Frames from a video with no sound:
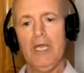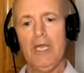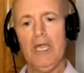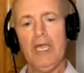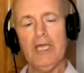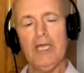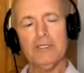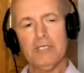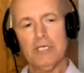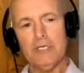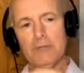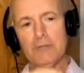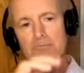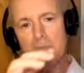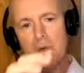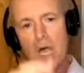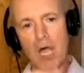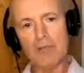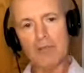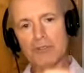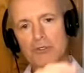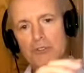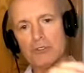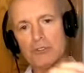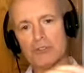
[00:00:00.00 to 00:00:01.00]
And he
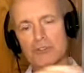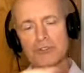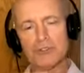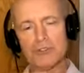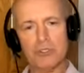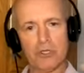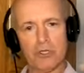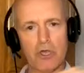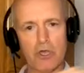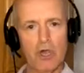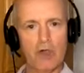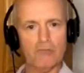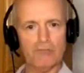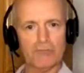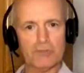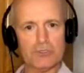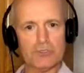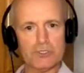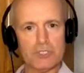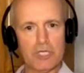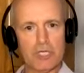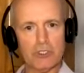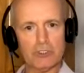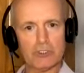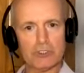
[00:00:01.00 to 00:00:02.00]
monitors the
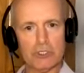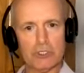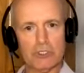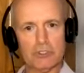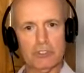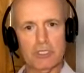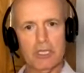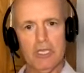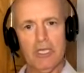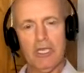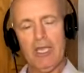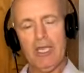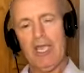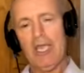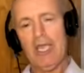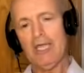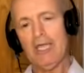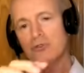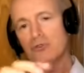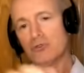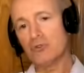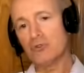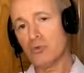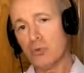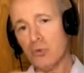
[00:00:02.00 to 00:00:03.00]
conversation
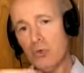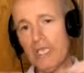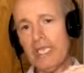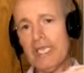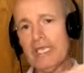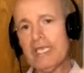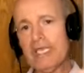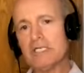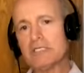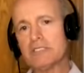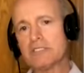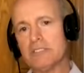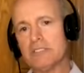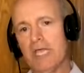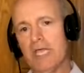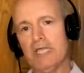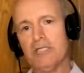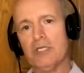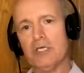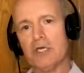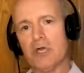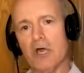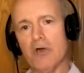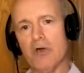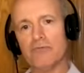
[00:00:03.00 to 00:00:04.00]
and tweaks
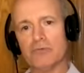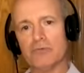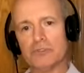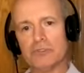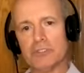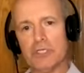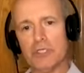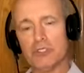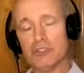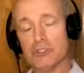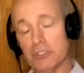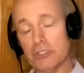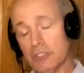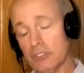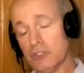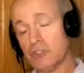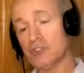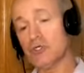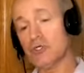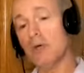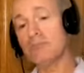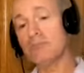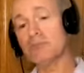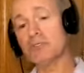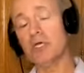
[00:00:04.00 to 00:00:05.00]
any conversation and
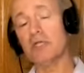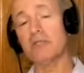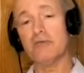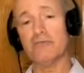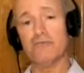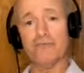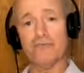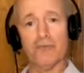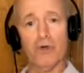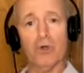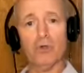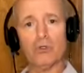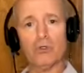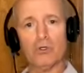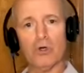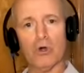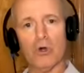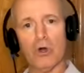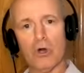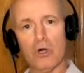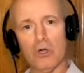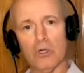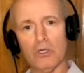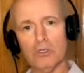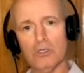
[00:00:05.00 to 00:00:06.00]
jumps on the phone
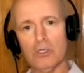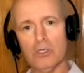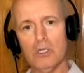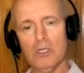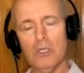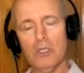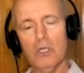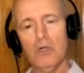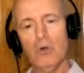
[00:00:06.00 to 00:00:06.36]
call